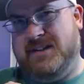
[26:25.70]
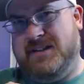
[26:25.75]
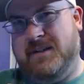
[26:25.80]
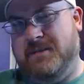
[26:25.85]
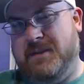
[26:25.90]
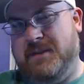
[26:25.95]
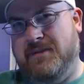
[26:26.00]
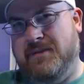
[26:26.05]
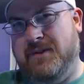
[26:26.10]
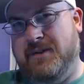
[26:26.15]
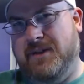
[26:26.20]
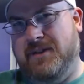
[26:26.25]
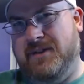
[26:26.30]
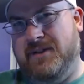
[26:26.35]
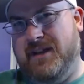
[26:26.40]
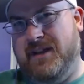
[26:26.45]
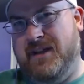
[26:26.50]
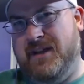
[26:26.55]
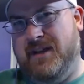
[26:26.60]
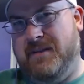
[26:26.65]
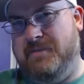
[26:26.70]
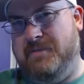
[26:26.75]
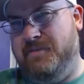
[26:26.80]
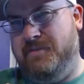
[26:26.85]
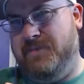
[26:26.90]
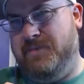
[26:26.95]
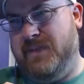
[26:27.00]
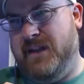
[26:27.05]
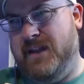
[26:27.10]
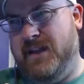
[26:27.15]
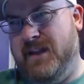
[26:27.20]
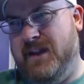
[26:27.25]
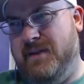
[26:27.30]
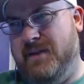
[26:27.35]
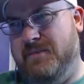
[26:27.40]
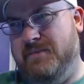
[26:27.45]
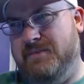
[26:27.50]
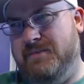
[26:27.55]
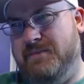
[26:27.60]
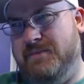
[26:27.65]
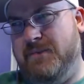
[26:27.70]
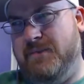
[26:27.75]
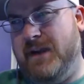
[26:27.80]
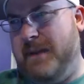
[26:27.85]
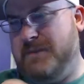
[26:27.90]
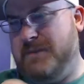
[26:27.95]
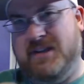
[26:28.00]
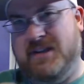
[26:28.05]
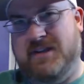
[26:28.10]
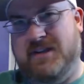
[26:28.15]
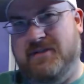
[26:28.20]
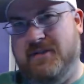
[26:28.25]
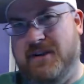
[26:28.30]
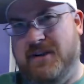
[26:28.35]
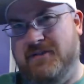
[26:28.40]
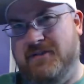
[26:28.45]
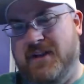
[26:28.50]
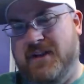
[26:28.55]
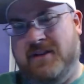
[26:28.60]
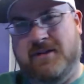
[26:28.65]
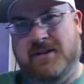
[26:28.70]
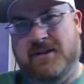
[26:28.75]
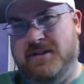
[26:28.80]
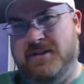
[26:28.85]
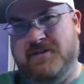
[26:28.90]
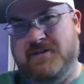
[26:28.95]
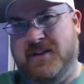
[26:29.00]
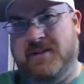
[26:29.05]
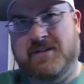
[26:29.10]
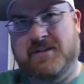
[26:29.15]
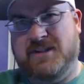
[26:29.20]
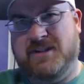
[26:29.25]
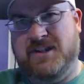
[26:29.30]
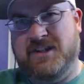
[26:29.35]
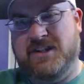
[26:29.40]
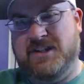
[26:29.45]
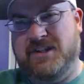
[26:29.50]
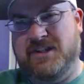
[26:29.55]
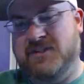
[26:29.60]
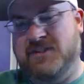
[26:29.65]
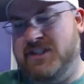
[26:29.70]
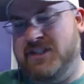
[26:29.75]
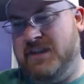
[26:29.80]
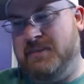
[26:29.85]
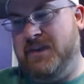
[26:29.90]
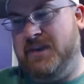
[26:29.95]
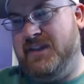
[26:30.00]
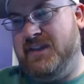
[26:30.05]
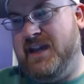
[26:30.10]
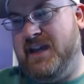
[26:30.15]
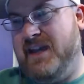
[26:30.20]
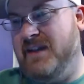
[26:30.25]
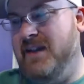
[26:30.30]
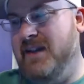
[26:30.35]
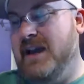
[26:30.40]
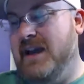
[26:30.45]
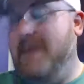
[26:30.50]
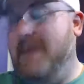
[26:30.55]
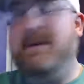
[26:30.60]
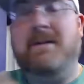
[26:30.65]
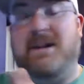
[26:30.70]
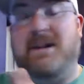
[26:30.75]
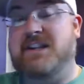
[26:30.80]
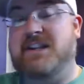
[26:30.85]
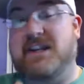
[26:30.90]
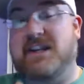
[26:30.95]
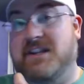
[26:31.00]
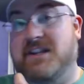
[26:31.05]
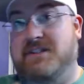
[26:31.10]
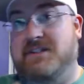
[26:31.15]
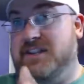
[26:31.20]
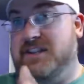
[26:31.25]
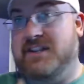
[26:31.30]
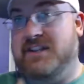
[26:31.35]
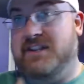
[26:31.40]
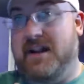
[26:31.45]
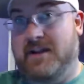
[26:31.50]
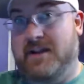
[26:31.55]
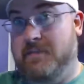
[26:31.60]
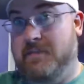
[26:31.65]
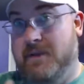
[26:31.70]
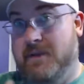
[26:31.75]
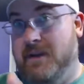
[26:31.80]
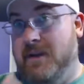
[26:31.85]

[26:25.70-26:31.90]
something with perhaps a veterans initiatives, something like that. I mean, I'm not saying it's not a